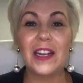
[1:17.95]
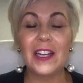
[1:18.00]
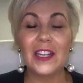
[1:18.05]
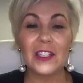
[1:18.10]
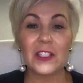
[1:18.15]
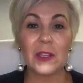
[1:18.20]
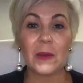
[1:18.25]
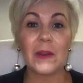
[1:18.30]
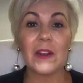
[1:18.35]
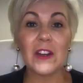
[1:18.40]

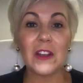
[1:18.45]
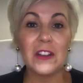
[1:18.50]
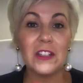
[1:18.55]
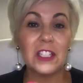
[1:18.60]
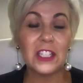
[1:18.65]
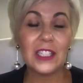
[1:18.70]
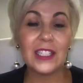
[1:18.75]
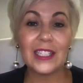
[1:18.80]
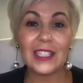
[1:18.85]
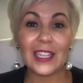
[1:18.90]
So I don't
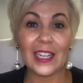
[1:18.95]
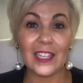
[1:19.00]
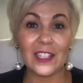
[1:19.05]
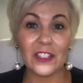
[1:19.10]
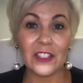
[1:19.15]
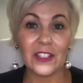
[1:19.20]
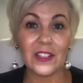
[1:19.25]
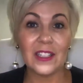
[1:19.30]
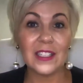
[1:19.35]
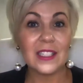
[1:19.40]
just
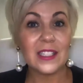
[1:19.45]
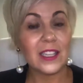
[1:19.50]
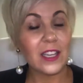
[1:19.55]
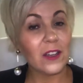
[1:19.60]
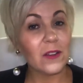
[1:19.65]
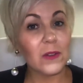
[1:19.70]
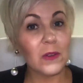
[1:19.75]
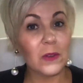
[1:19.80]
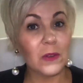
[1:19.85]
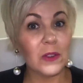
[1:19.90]
teach the
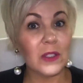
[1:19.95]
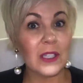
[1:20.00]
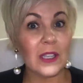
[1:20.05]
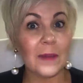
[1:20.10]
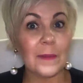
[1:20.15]
skills,